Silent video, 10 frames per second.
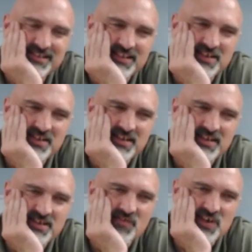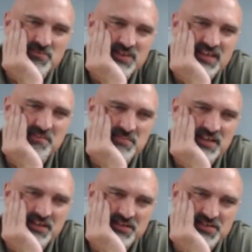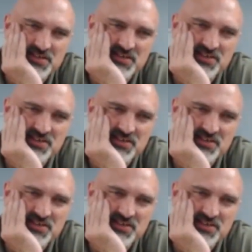And then you got to define what that means.